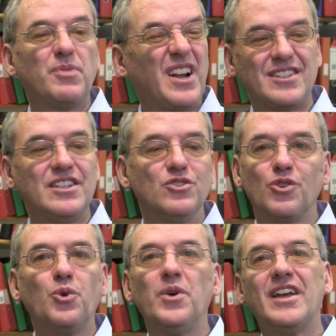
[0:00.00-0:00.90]
but actually it's
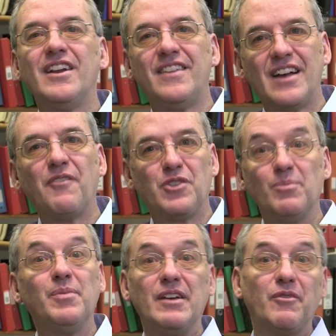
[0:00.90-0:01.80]
not doing anything other
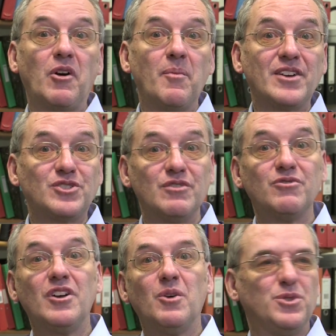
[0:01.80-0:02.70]
than being very massive,